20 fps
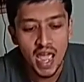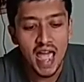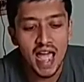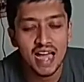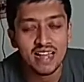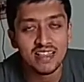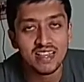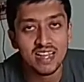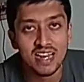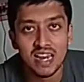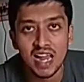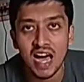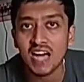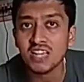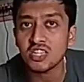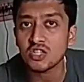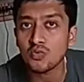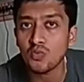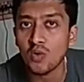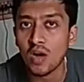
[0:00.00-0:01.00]
And the
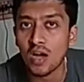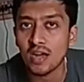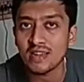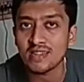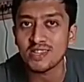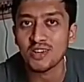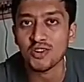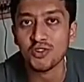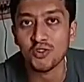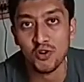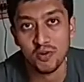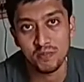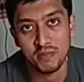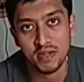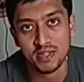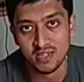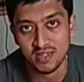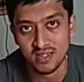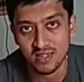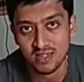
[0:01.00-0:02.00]
last one is the raw
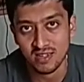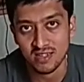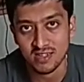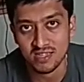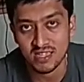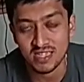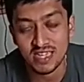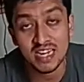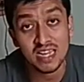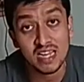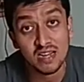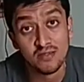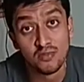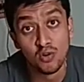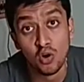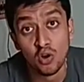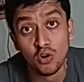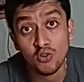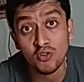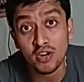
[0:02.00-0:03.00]
materials that I have
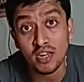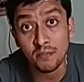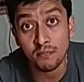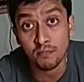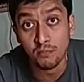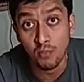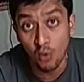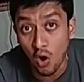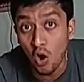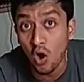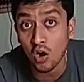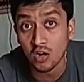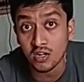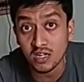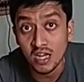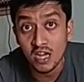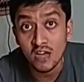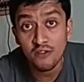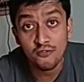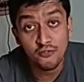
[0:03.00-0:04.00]
already
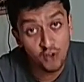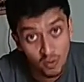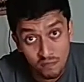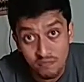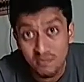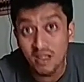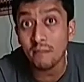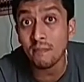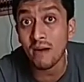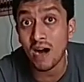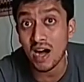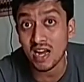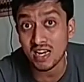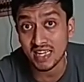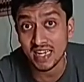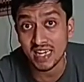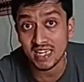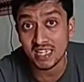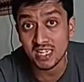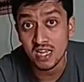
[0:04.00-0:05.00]
bought from the
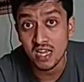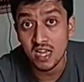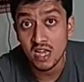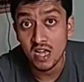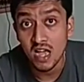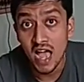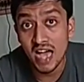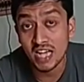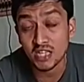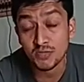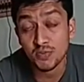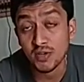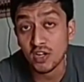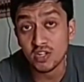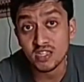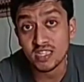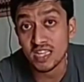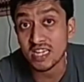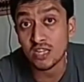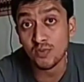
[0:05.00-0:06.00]
market, as
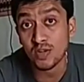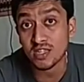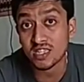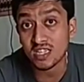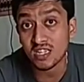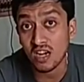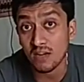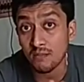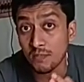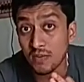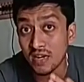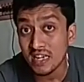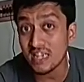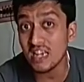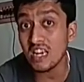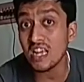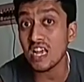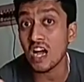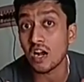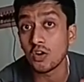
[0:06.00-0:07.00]
because it was
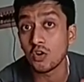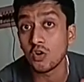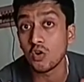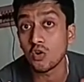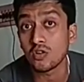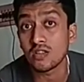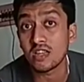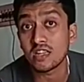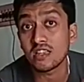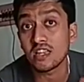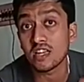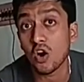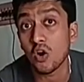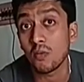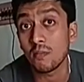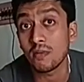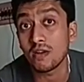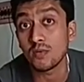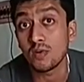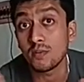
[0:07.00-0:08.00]
completely unknown that the
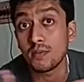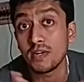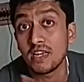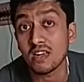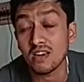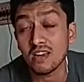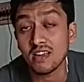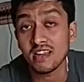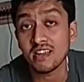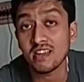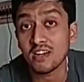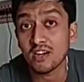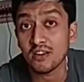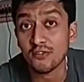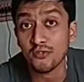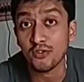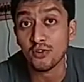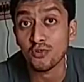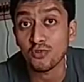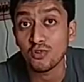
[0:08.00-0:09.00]
government will be declaring
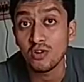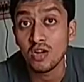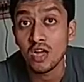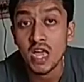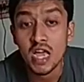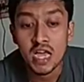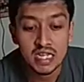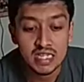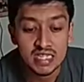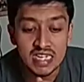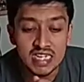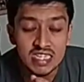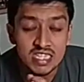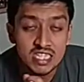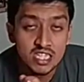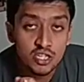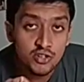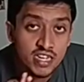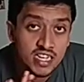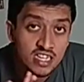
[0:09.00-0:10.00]
curfew.
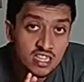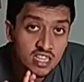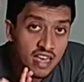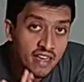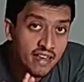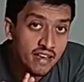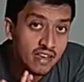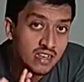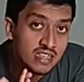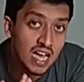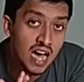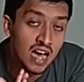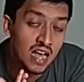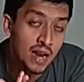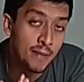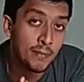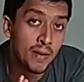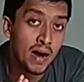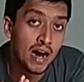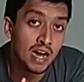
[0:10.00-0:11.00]
These three things are
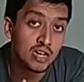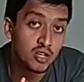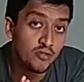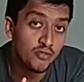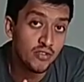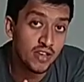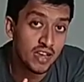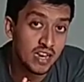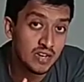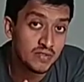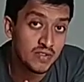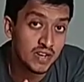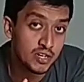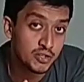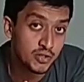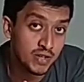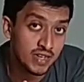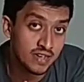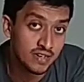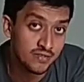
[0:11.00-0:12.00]
a part of
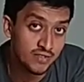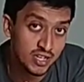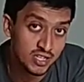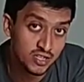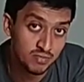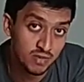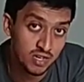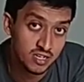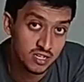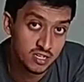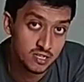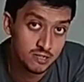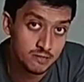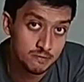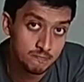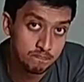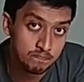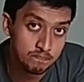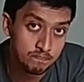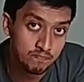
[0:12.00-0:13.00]
inventory investment.
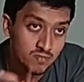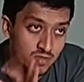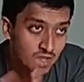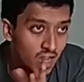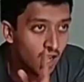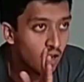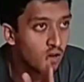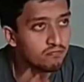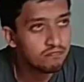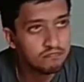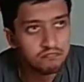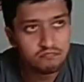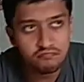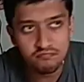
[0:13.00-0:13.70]
Now,